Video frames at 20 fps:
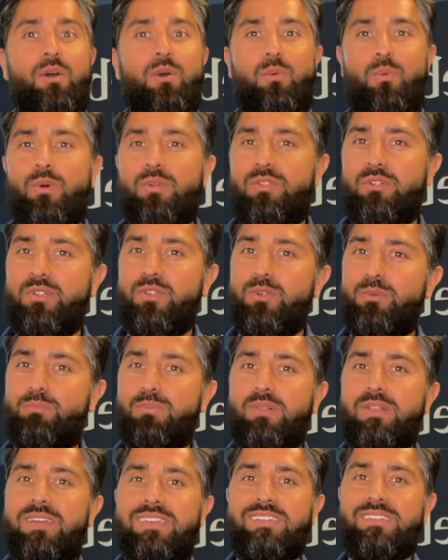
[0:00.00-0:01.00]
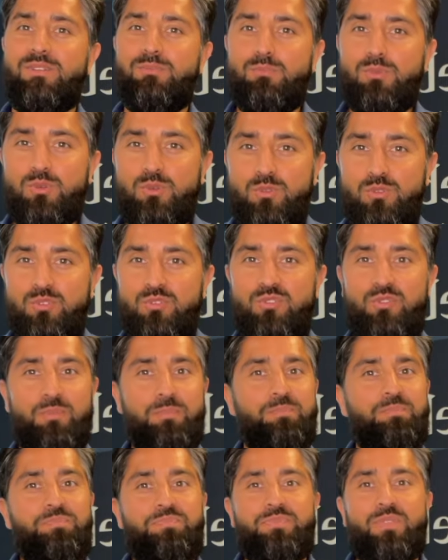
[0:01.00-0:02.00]
Whether you're planning to move
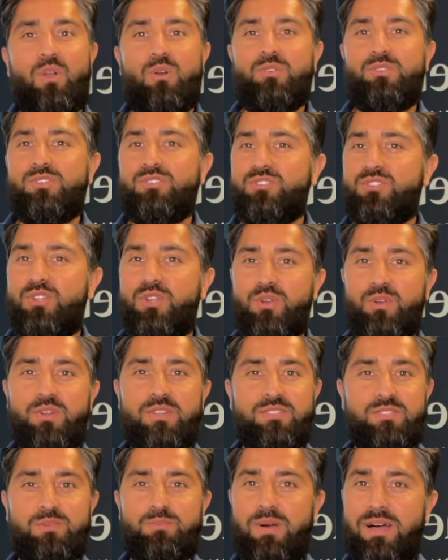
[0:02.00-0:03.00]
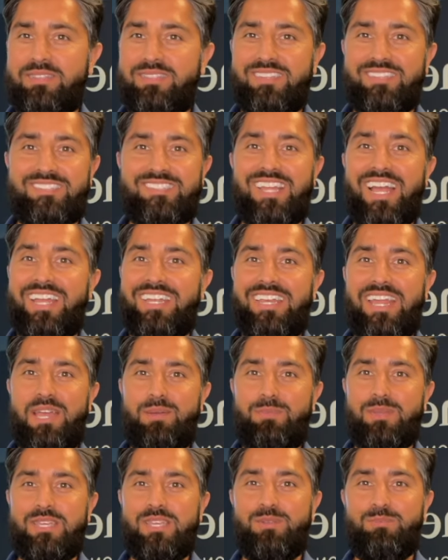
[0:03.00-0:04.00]
or just curious about this
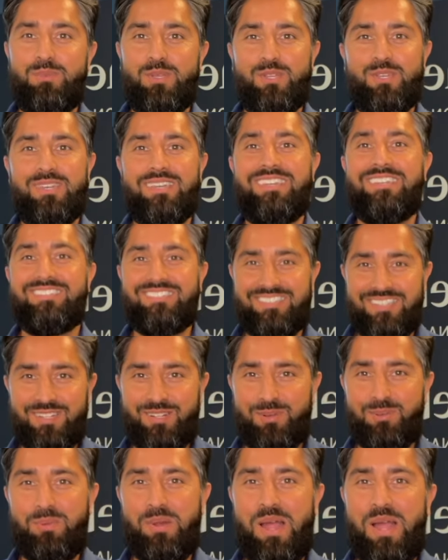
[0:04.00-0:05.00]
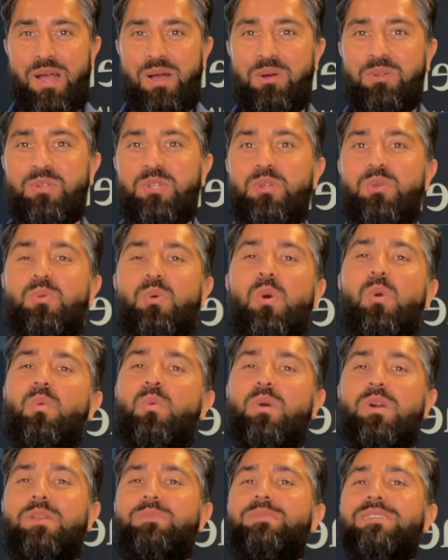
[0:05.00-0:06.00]
dynamic community, stick around, you won't
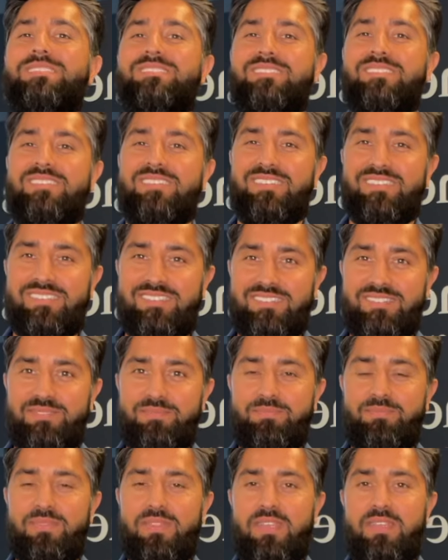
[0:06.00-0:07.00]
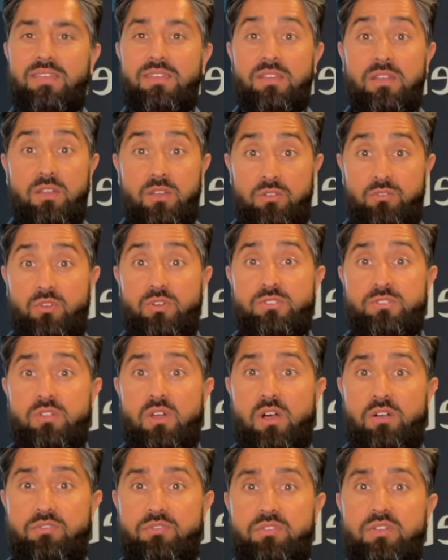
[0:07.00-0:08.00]
want to miss this. First
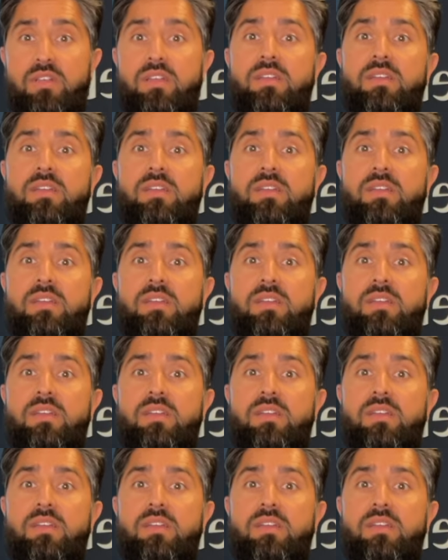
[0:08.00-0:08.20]
off,